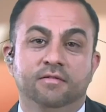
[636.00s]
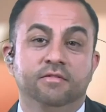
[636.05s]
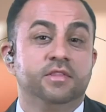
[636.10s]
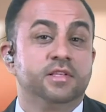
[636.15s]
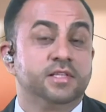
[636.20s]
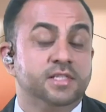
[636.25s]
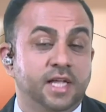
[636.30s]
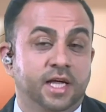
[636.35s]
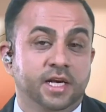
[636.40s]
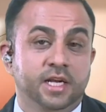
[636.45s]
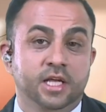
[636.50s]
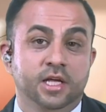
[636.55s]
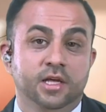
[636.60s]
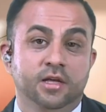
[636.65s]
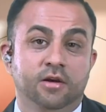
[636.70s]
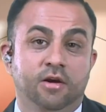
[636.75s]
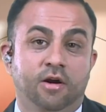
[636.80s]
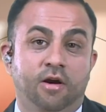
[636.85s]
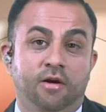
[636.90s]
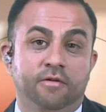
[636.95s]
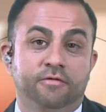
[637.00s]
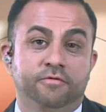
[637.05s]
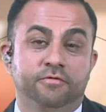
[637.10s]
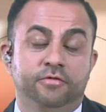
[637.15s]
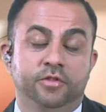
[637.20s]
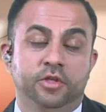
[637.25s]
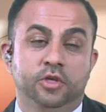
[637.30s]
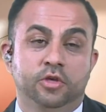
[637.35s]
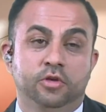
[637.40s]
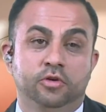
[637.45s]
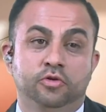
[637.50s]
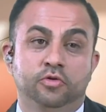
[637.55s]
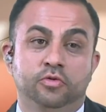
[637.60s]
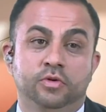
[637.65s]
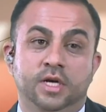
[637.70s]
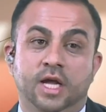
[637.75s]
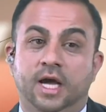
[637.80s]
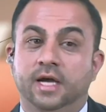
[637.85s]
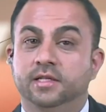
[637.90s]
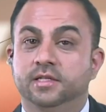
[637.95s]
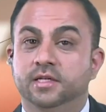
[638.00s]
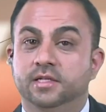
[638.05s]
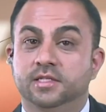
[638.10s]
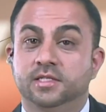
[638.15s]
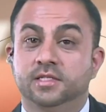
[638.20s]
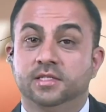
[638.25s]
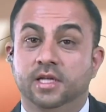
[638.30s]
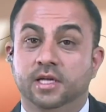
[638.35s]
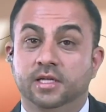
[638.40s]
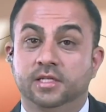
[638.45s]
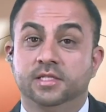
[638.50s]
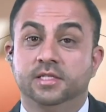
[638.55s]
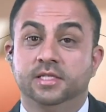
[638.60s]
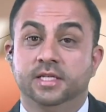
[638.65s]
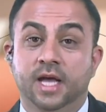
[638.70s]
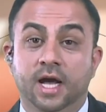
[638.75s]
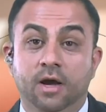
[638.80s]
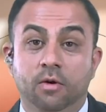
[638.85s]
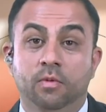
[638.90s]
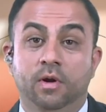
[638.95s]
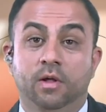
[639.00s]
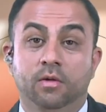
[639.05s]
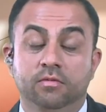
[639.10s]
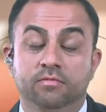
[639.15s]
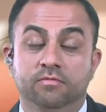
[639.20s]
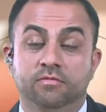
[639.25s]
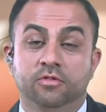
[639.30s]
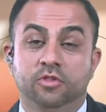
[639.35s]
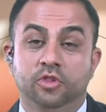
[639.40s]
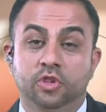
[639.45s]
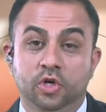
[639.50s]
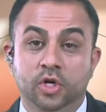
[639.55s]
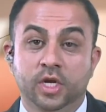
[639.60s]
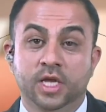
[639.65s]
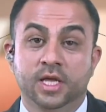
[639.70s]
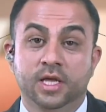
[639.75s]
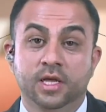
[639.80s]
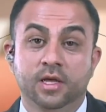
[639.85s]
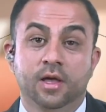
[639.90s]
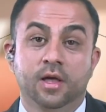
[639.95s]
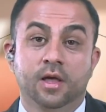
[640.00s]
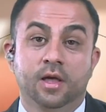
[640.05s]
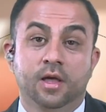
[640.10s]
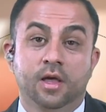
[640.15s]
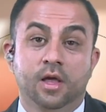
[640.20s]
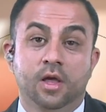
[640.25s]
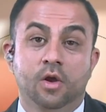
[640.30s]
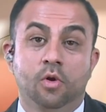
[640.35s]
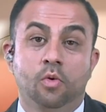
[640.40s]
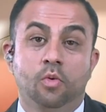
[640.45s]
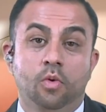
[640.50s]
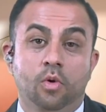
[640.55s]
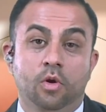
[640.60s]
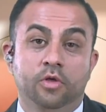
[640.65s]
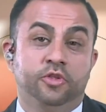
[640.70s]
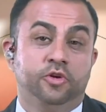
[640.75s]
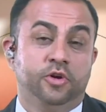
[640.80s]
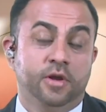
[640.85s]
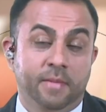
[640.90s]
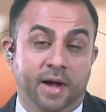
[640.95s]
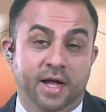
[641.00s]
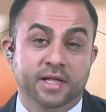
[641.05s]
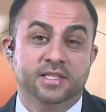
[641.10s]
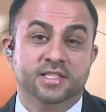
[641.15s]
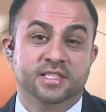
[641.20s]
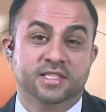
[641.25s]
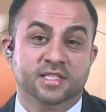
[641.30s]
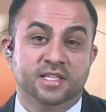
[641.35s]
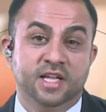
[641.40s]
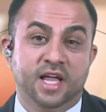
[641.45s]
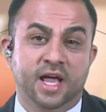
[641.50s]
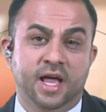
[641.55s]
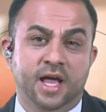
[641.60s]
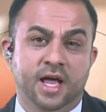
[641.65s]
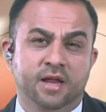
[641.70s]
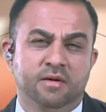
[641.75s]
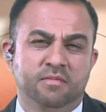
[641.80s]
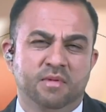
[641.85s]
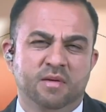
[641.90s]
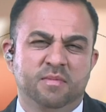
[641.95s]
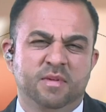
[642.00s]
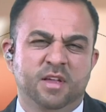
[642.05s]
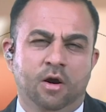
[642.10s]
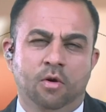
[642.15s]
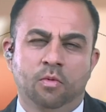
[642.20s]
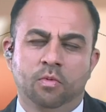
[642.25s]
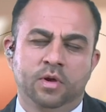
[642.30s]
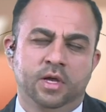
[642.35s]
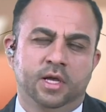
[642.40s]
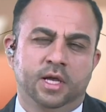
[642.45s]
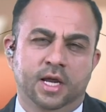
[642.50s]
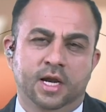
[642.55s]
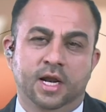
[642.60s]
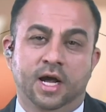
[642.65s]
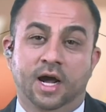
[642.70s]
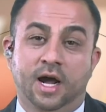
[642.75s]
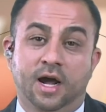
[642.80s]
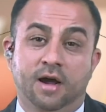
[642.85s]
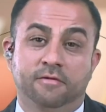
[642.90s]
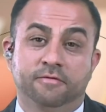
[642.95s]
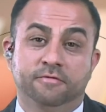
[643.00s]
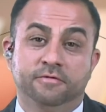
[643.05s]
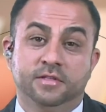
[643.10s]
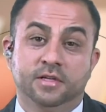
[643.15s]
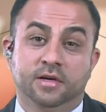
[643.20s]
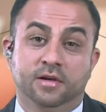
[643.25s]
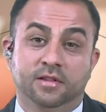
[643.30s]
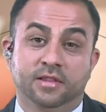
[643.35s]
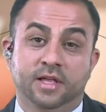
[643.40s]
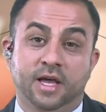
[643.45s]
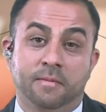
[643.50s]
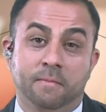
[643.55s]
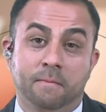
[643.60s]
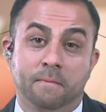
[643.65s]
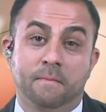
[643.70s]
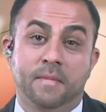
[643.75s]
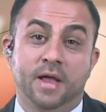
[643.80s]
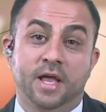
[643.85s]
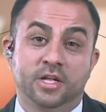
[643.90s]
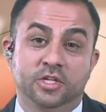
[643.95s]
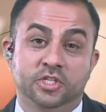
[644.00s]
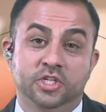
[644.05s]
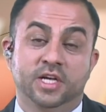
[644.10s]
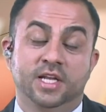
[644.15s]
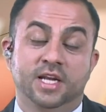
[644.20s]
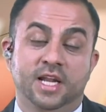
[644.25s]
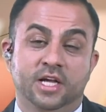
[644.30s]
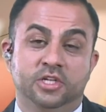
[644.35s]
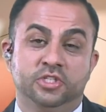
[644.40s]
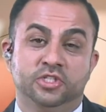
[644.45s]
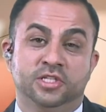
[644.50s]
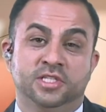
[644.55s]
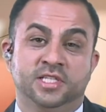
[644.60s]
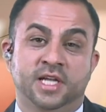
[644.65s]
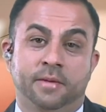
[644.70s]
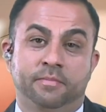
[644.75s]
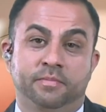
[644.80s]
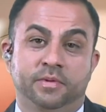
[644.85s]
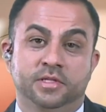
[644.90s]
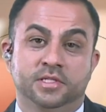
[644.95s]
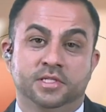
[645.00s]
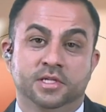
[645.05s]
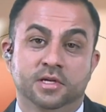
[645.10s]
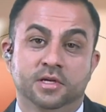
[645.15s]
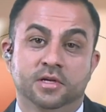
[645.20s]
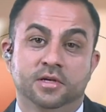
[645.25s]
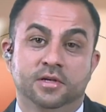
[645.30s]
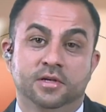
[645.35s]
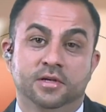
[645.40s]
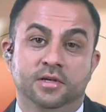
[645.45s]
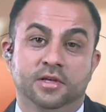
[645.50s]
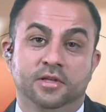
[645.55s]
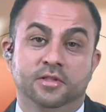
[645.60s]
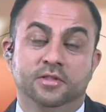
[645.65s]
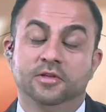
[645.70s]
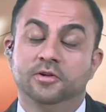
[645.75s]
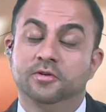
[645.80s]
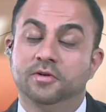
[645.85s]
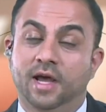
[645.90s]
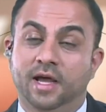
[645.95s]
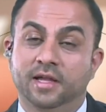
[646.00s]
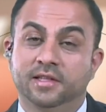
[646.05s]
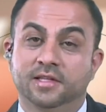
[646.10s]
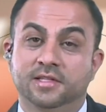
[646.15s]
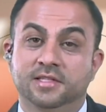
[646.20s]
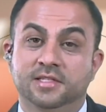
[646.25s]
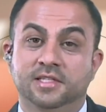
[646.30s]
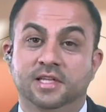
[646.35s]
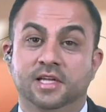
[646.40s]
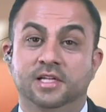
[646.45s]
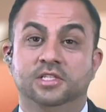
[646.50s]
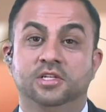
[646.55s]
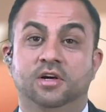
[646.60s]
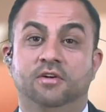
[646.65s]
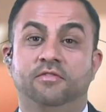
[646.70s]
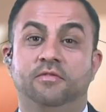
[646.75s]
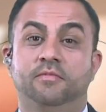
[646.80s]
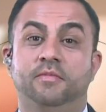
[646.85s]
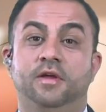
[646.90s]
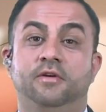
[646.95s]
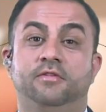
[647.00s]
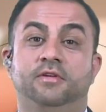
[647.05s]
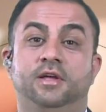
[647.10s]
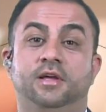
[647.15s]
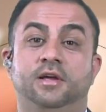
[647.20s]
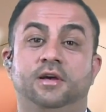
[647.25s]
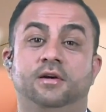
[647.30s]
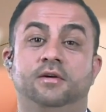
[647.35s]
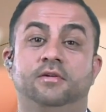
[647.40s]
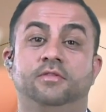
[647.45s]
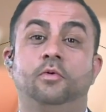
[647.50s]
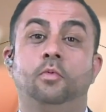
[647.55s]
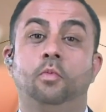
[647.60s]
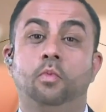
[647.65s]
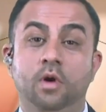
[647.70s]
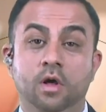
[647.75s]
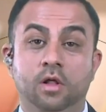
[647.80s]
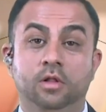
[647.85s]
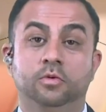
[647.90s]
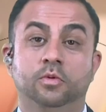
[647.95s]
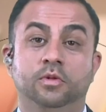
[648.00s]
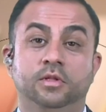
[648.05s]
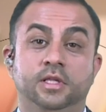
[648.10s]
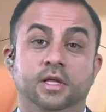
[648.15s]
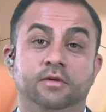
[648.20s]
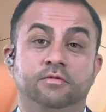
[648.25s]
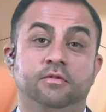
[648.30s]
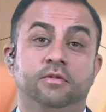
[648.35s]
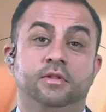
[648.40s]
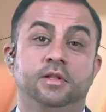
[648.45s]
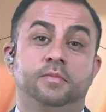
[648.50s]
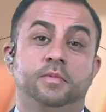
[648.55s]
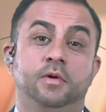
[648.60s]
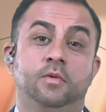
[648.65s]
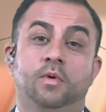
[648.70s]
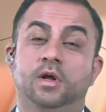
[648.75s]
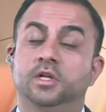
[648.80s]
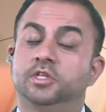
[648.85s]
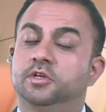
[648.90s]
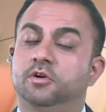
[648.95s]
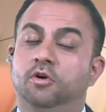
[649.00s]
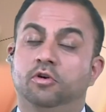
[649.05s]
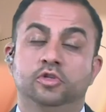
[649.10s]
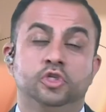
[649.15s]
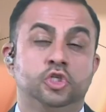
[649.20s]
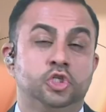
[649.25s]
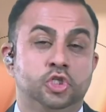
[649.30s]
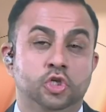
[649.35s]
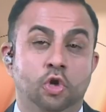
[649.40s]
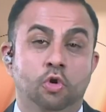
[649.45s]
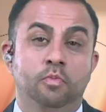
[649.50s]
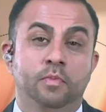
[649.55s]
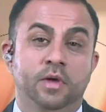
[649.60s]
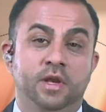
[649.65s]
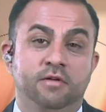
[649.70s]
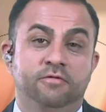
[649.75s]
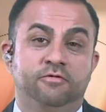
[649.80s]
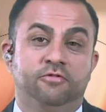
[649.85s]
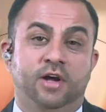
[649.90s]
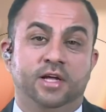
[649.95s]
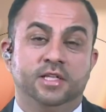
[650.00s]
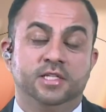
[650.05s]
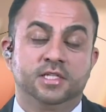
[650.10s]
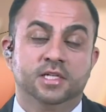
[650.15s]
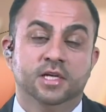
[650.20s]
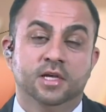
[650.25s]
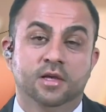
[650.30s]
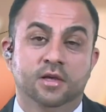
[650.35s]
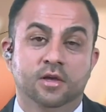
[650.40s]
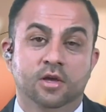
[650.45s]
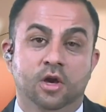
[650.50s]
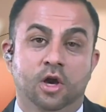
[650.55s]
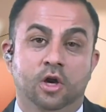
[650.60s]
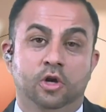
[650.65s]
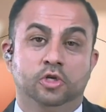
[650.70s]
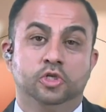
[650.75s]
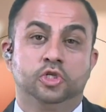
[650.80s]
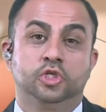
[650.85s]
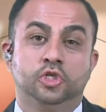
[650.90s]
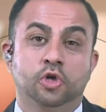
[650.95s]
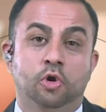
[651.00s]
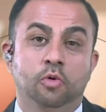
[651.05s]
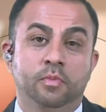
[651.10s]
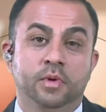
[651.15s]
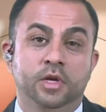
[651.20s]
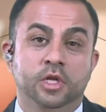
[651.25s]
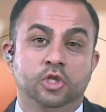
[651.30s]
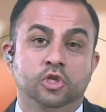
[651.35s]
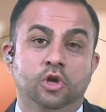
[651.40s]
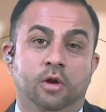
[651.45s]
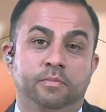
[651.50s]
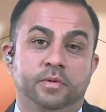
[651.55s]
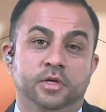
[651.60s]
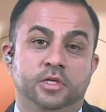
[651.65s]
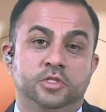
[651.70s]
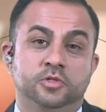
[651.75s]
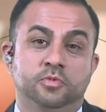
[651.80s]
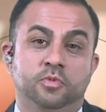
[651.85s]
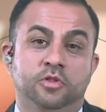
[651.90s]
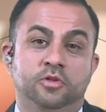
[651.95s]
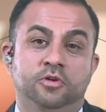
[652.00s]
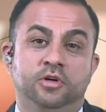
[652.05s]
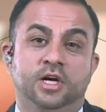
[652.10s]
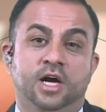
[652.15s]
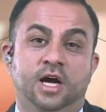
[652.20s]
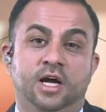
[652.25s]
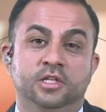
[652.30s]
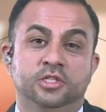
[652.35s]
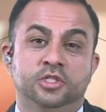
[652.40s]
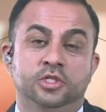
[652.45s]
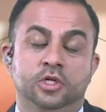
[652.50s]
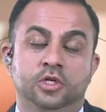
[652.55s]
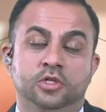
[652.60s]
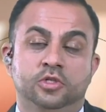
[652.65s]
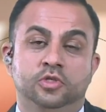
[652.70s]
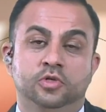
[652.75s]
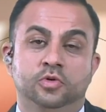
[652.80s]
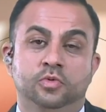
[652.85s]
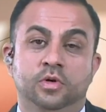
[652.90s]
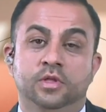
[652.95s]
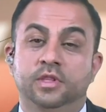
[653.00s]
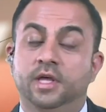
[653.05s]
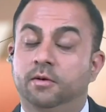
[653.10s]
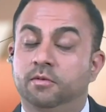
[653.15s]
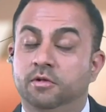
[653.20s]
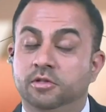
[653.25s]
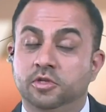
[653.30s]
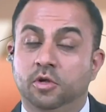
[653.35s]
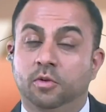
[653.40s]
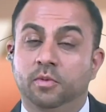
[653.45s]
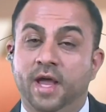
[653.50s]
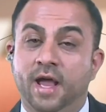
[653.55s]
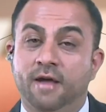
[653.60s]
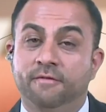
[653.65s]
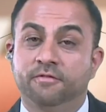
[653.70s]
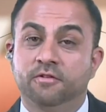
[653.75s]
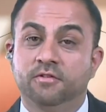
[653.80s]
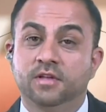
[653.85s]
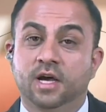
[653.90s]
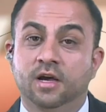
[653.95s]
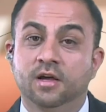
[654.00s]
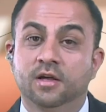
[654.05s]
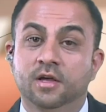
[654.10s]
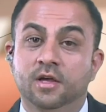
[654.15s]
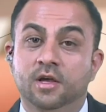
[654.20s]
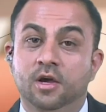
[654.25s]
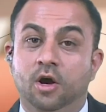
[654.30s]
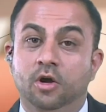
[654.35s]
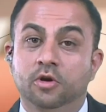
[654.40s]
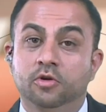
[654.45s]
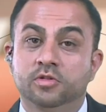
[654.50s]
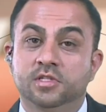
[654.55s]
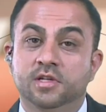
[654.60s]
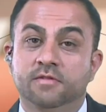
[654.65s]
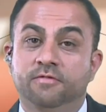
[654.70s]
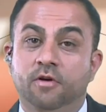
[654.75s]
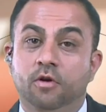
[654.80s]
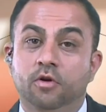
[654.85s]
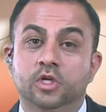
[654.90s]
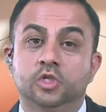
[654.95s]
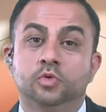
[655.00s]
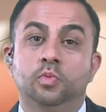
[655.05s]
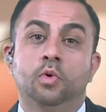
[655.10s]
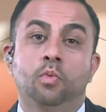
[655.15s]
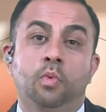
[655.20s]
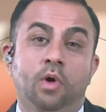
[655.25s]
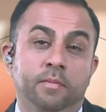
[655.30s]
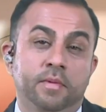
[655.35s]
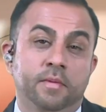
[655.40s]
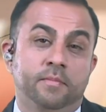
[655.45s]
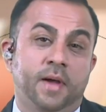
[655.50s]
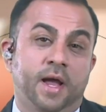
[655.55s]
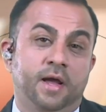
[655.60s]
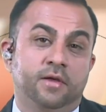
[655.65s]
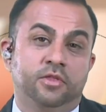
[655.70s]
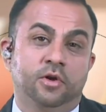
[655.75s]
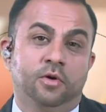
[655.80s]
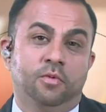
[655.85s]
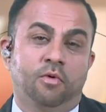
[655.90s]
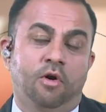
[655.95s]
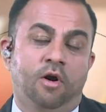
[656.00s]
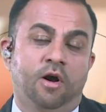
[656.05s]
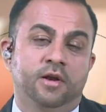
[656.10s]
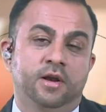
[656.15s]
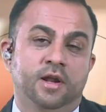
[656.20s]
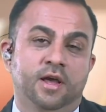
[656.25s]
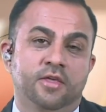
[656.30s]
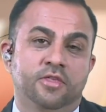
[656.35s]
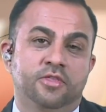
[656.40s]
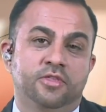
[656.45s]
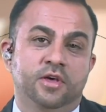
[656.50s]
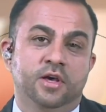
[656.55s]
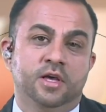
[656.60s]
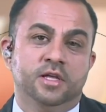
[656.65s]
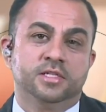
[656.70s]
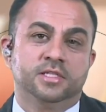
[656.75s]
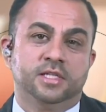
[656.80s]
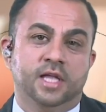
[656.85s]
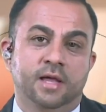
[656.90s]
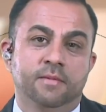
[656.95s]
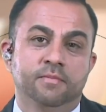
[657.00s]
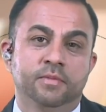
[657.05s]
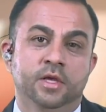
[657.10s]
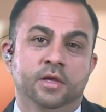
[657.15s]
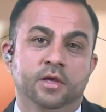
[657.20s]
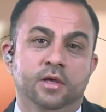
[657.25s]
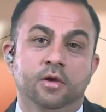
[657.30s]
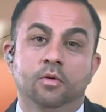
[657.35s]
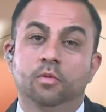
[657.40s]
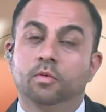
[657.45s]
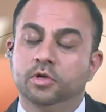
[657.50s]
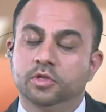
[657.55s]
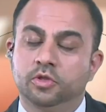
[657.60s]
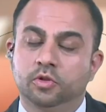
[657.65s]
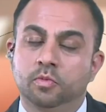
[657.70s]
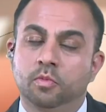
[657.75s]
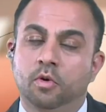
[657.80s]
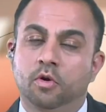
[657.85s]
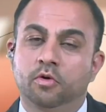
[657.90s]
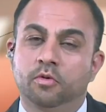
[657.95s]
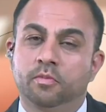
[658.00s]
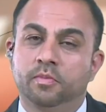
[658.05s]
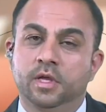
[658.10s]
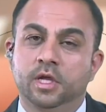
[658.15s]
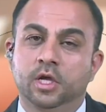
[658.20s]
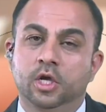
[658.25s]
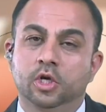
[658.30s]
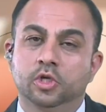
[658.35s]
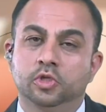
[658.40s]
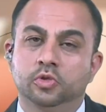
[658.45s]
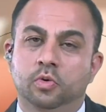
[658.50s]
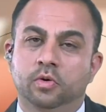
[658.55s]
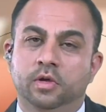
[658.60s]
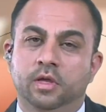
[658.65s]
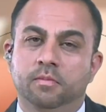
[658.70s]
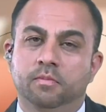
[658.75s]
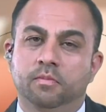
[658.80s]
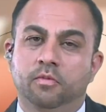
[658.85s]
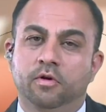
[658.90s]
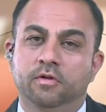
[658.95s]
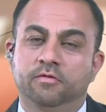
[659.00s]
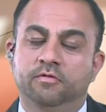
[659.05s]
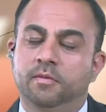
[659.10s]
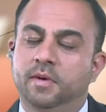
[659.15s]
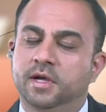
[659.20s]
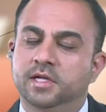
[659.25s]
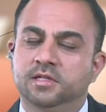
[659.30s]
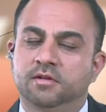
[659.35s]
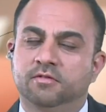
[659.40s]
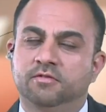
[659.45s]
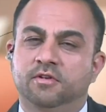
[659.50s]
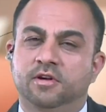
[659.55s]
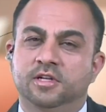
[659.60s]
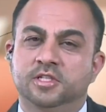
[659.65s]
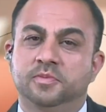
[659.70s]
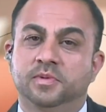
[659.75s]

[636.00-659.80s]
for the Study of the United States. Yeah, well, three months and maybe a week and a half till that major elections happens in the United States of America. The world will definitely be watching on so many fronts and on so many topics with regards to that. Well, that's all we have for you here on News in Focus. We will be back, though, on Thursday, with tomorrow being Talking Point. For myself, Ross